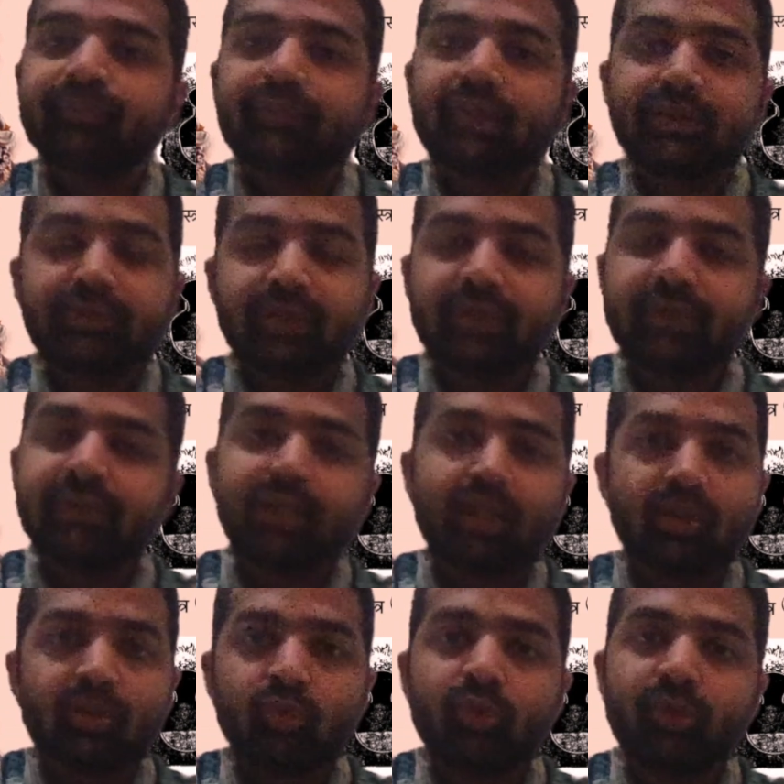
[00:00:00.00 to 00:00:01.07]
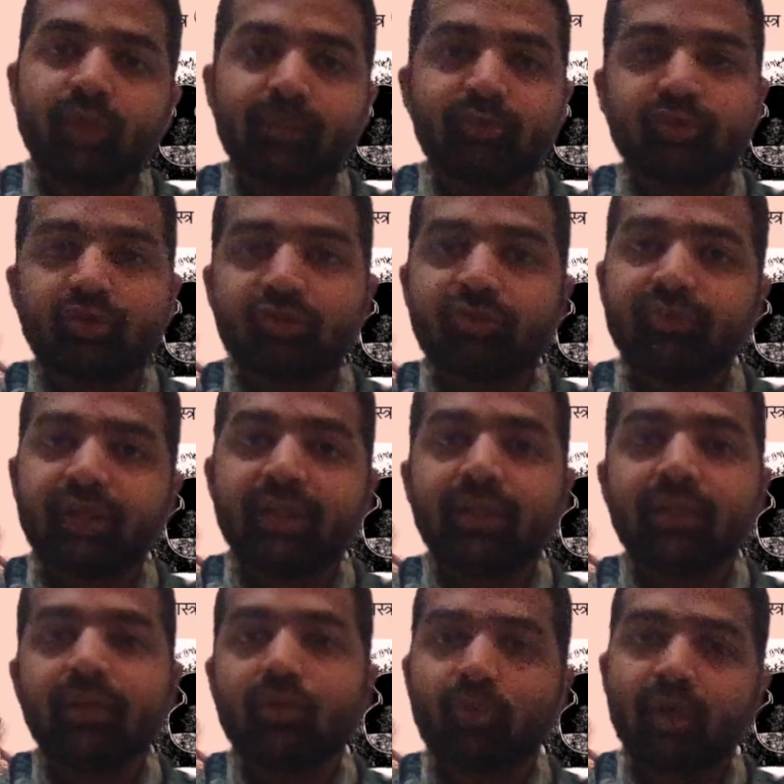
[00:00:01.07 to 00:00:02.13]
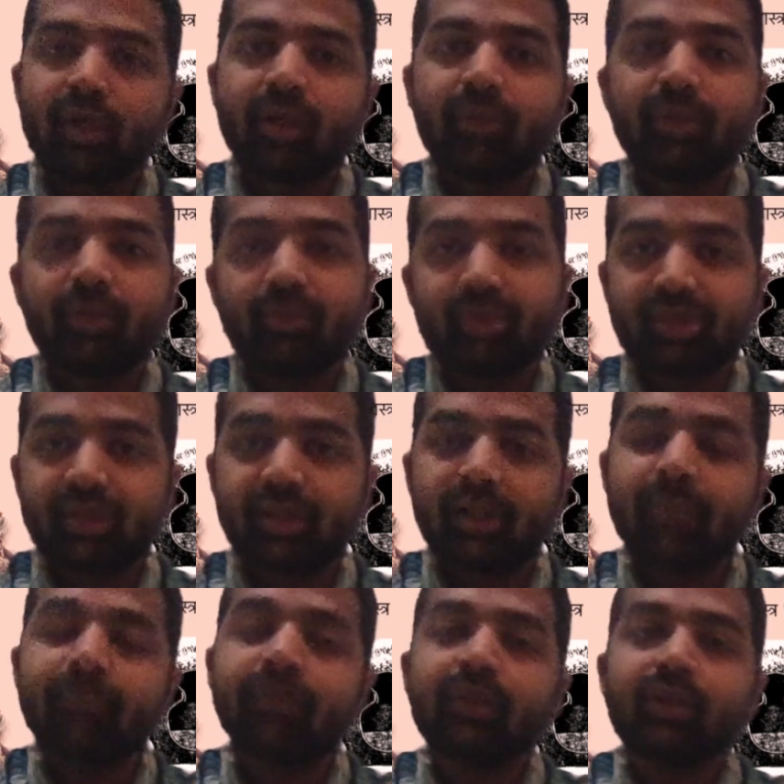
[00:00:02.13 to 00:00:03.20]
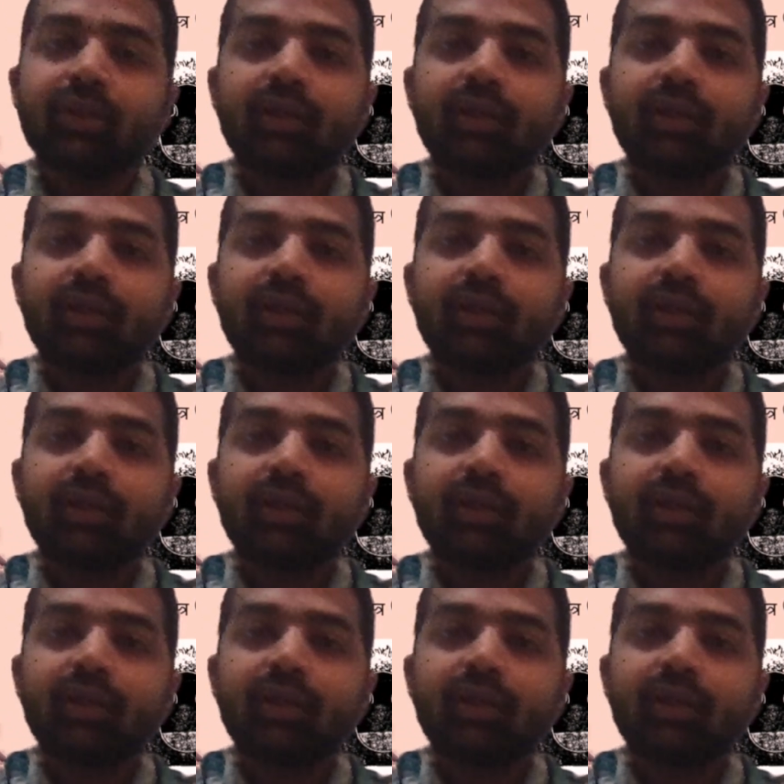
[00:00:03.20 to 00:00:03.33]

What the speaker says: It says there are two types of tin, Khurakam and misrakam,